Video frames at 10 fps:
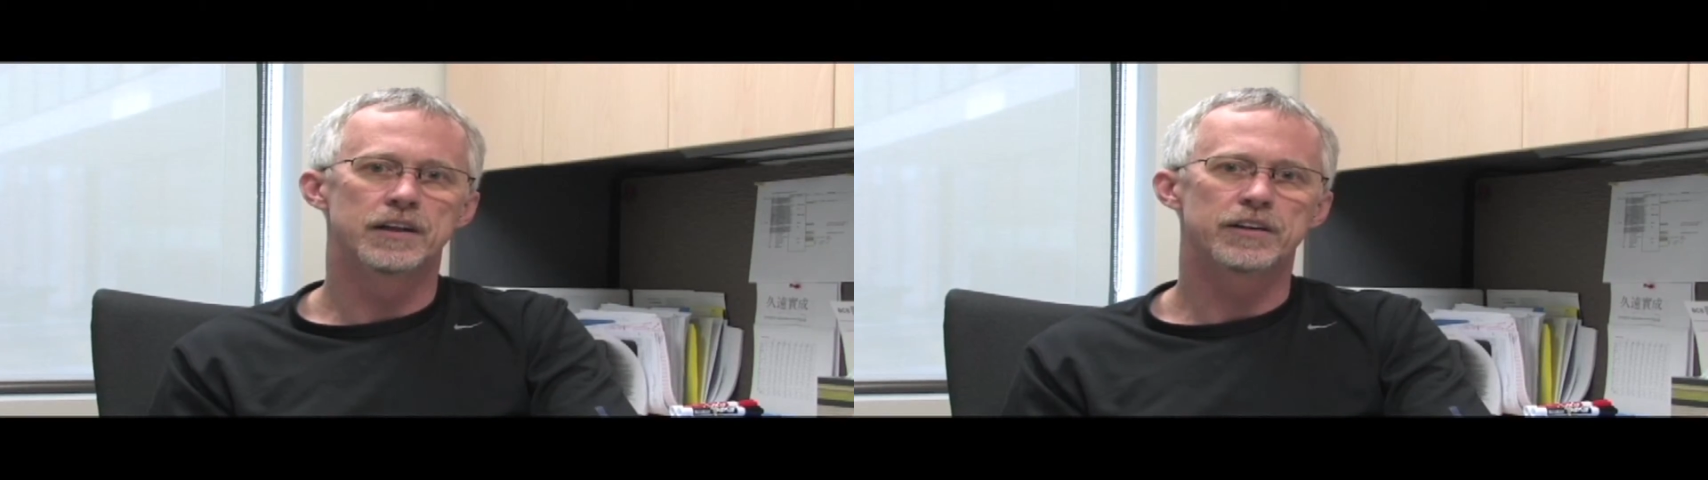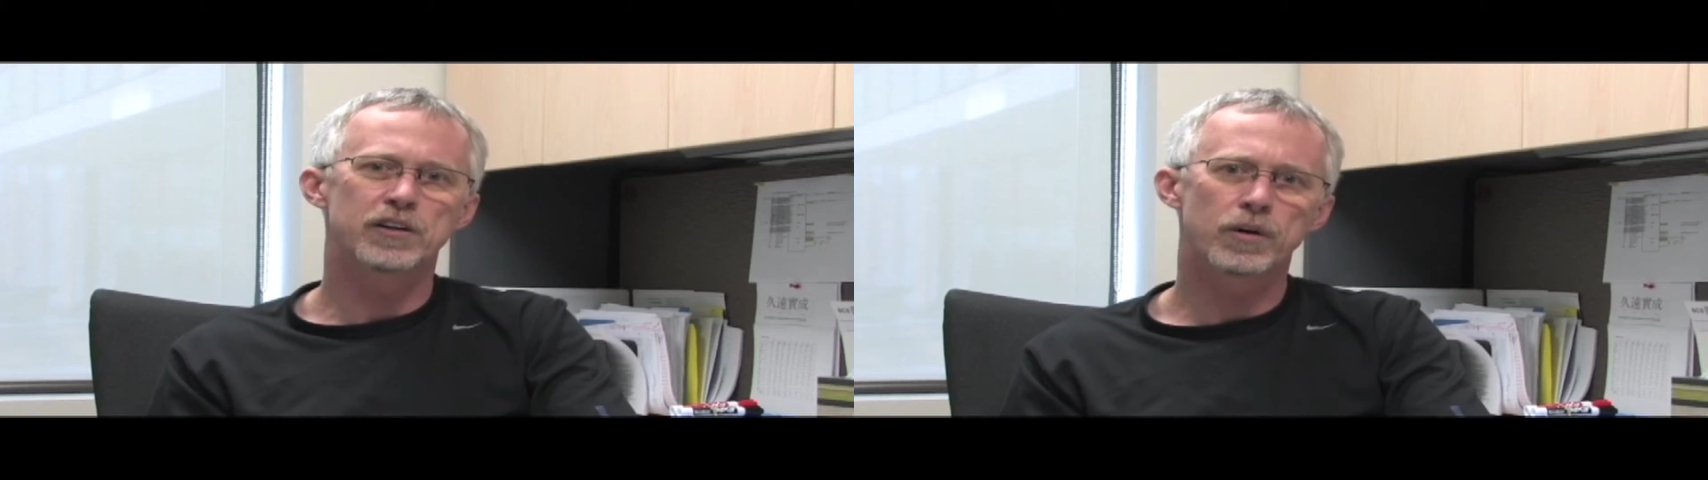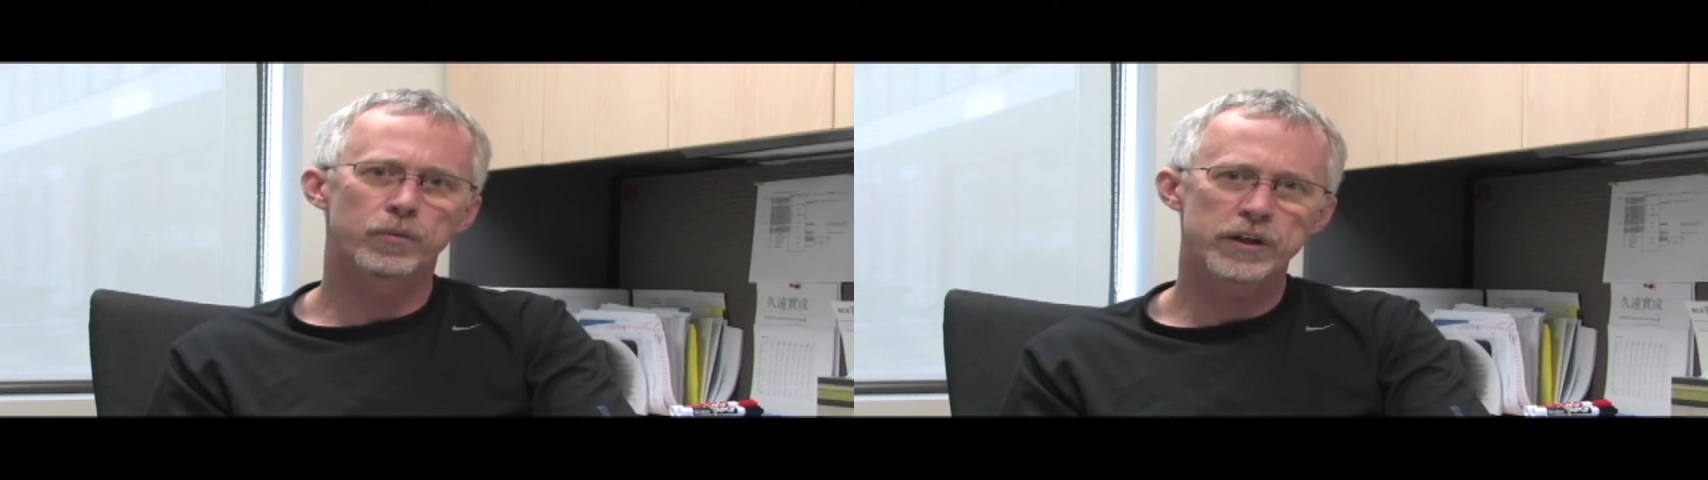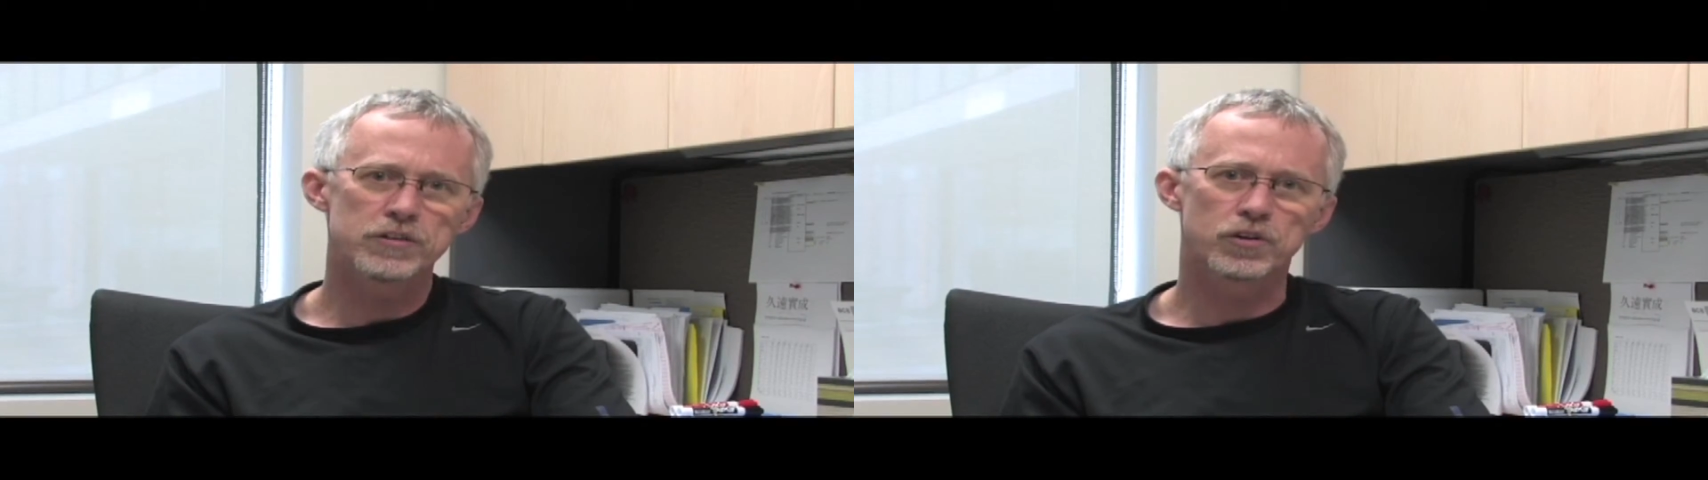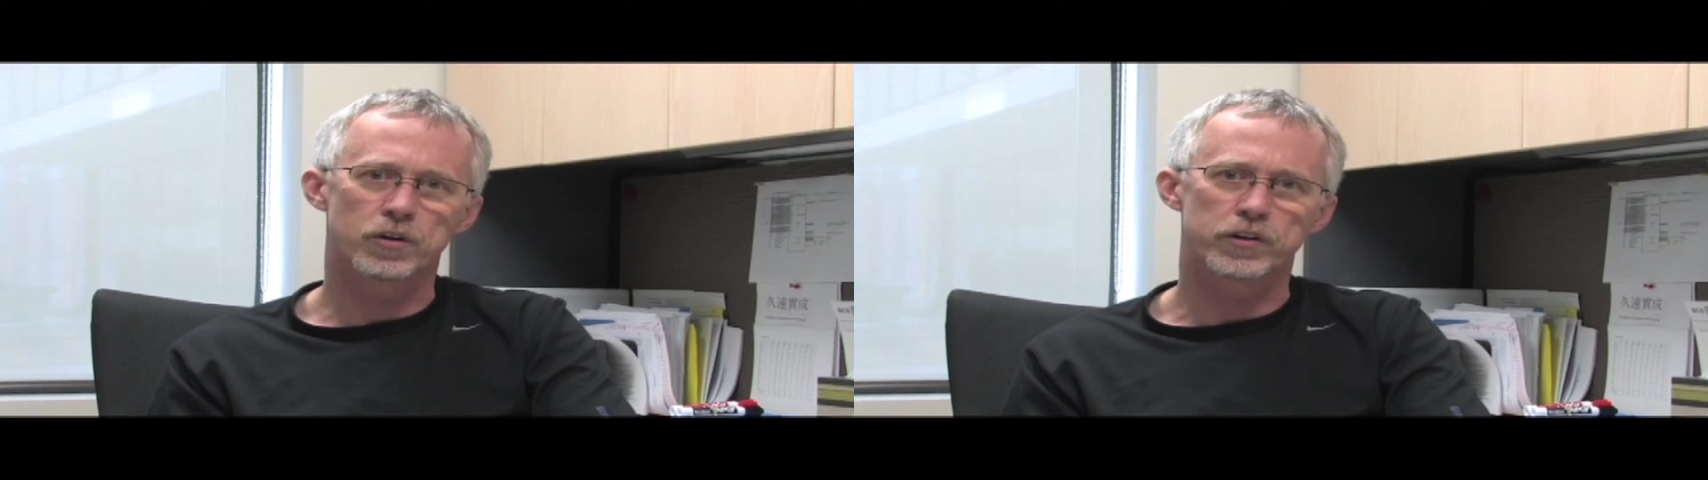They're a
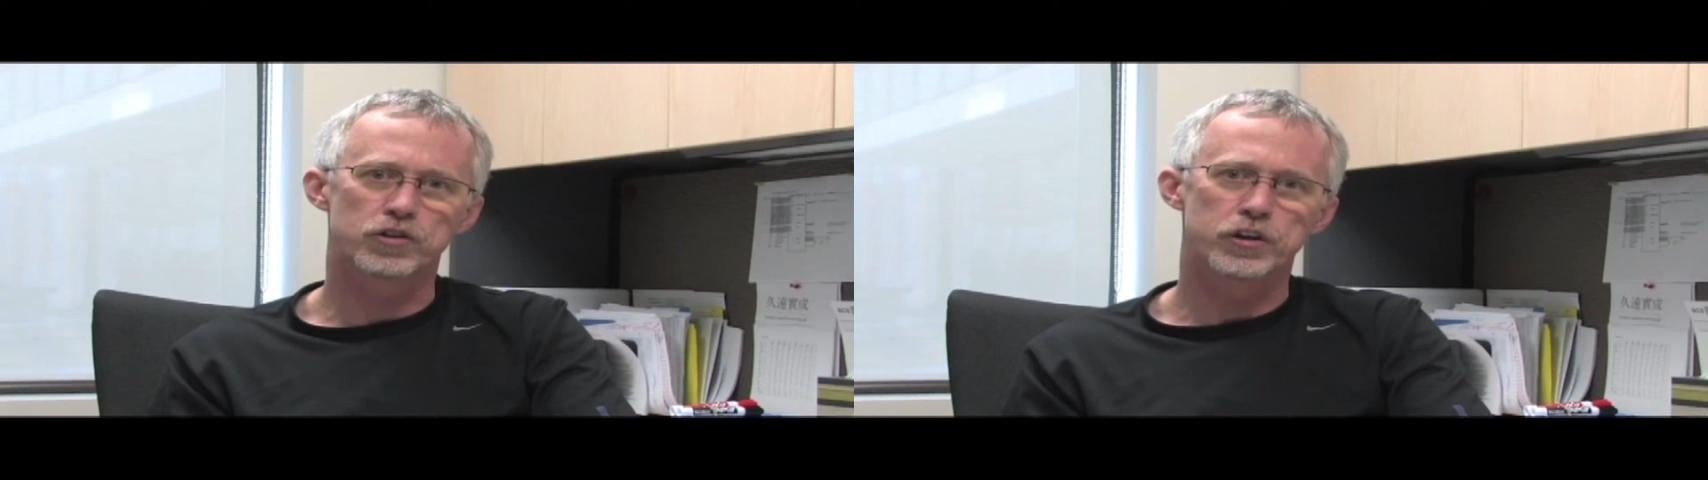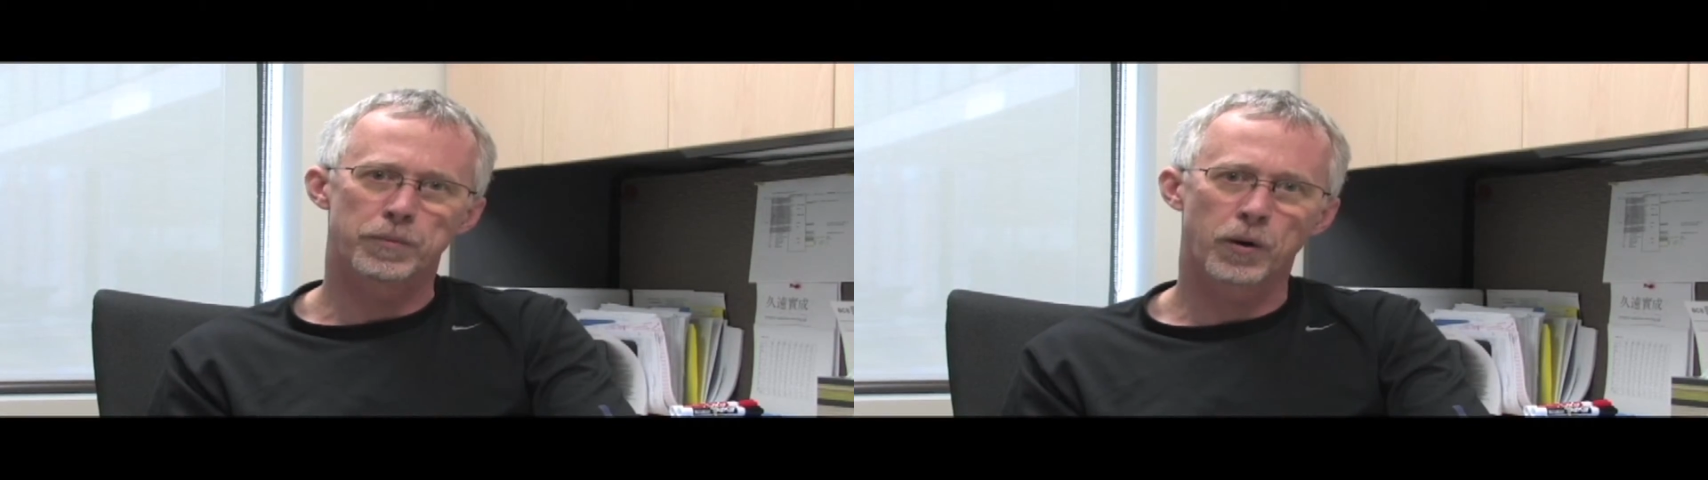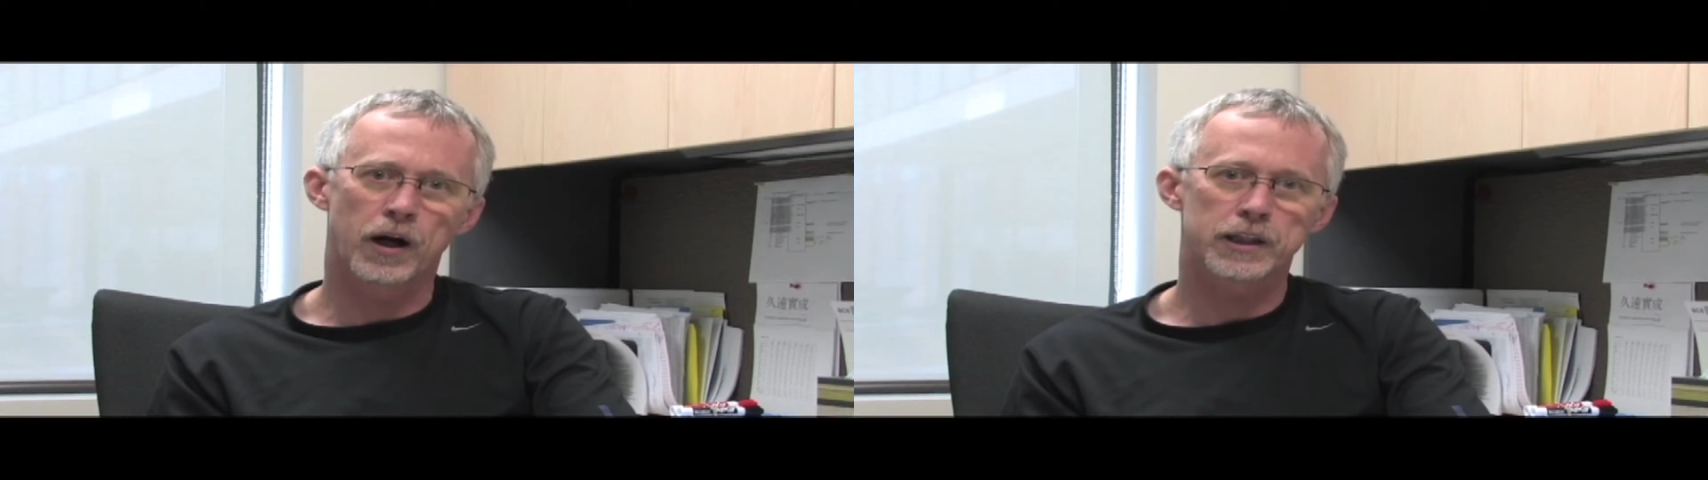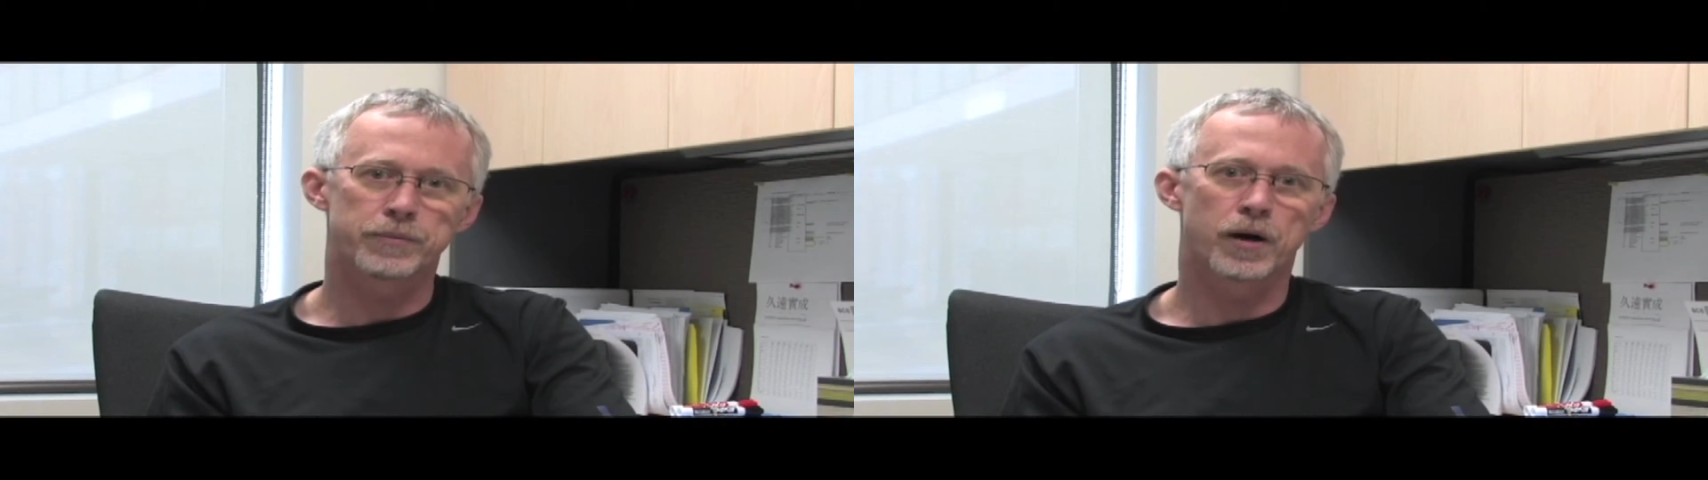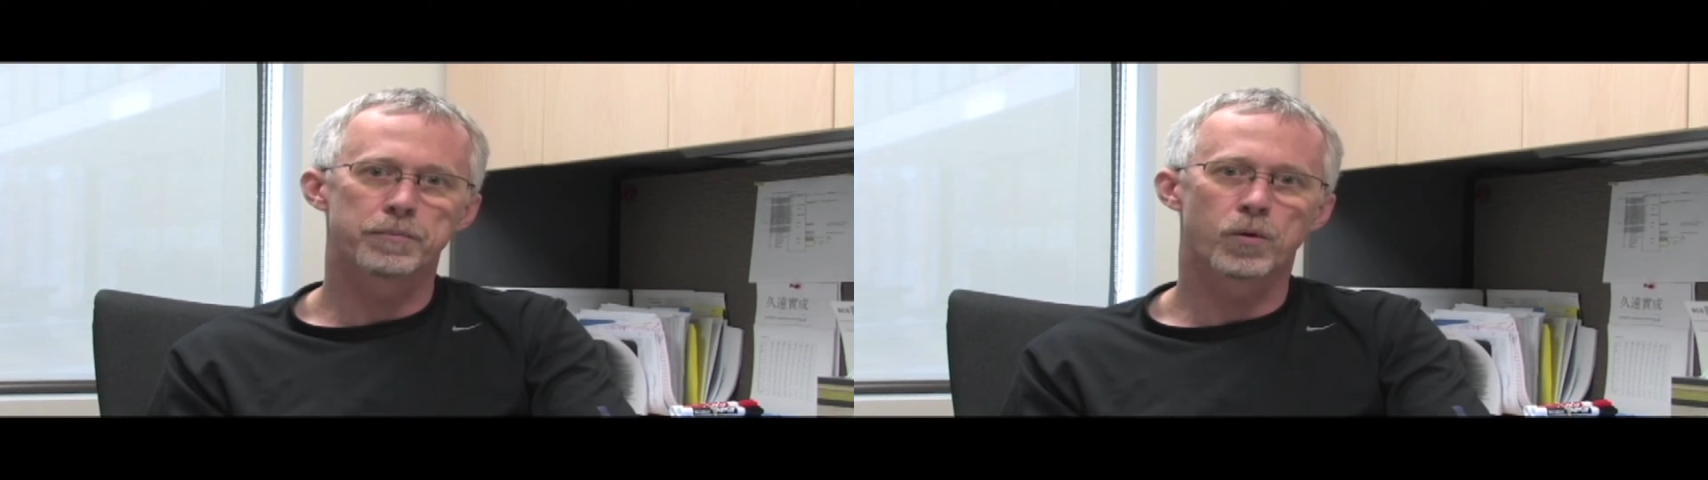resource. You brought
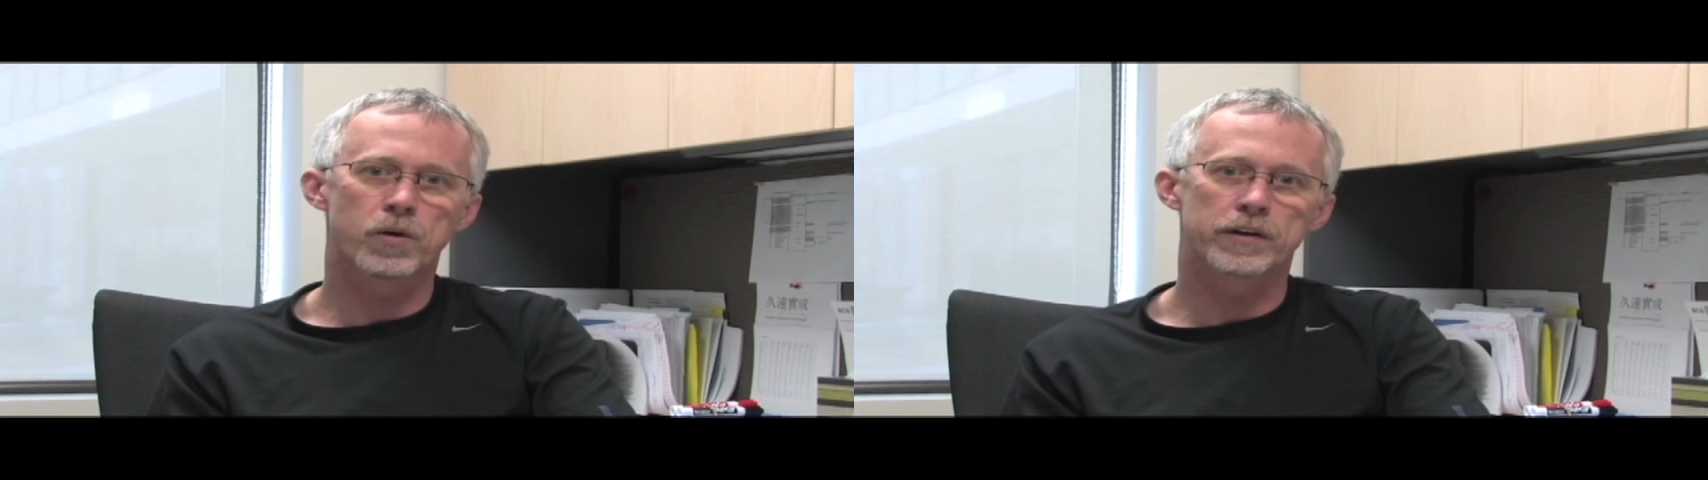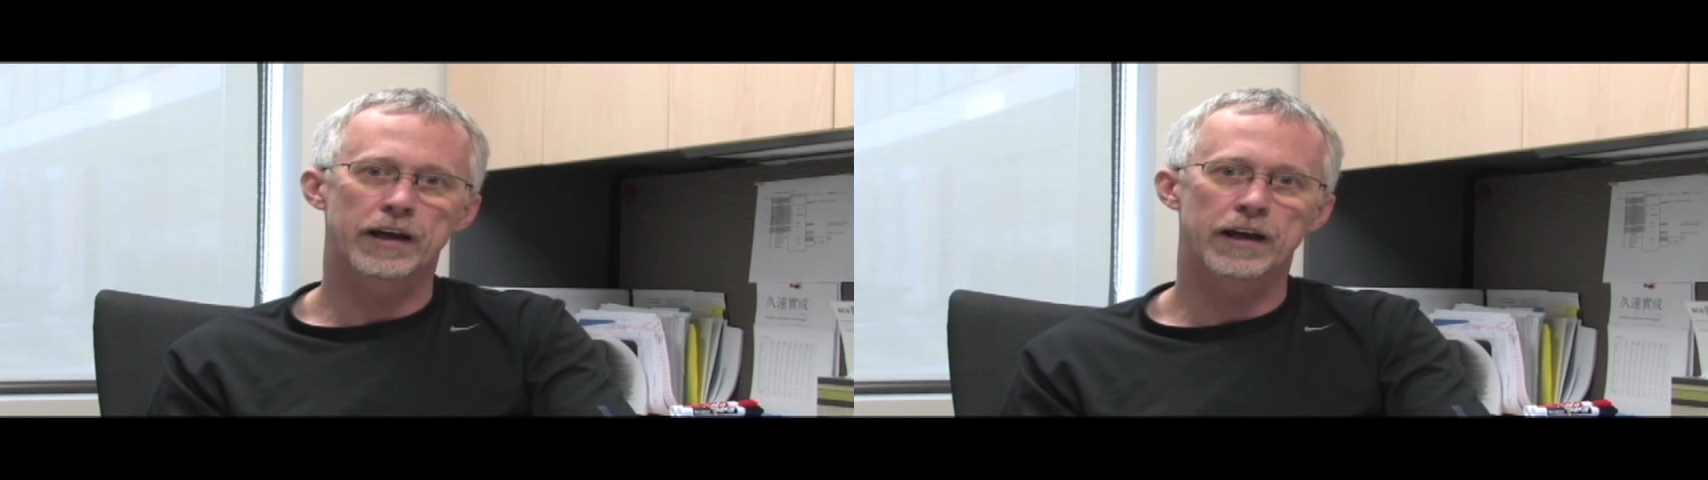them on board